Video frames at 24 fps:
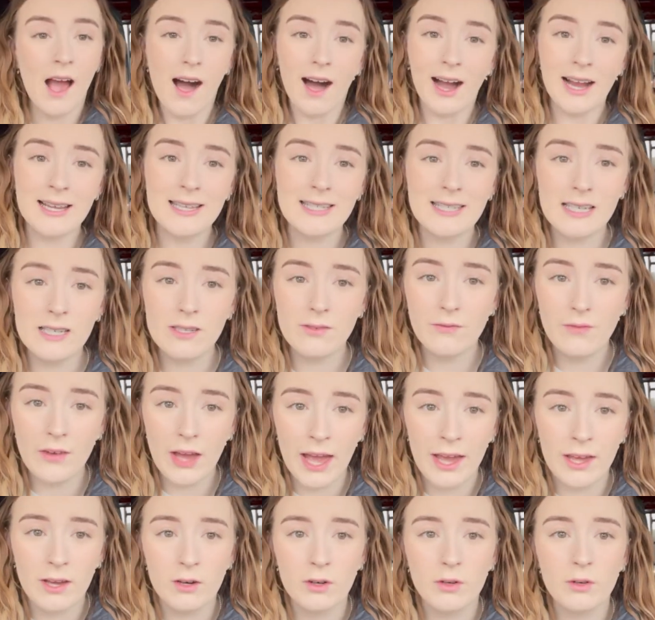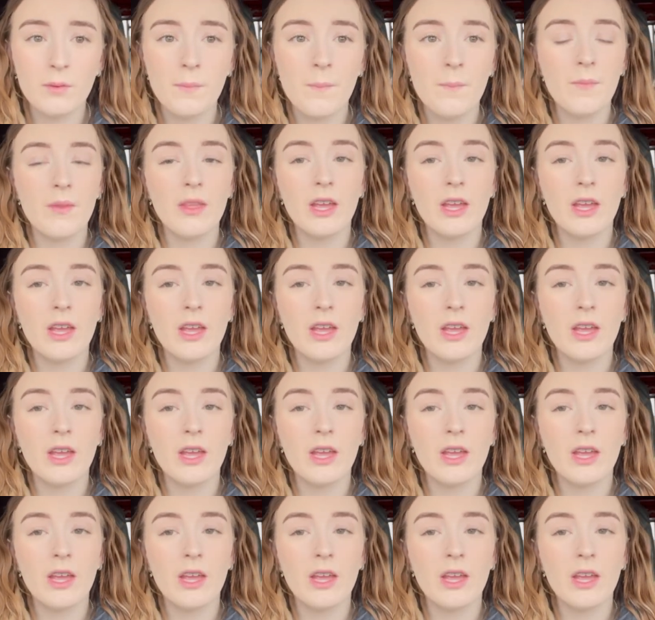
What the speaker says: I did fail.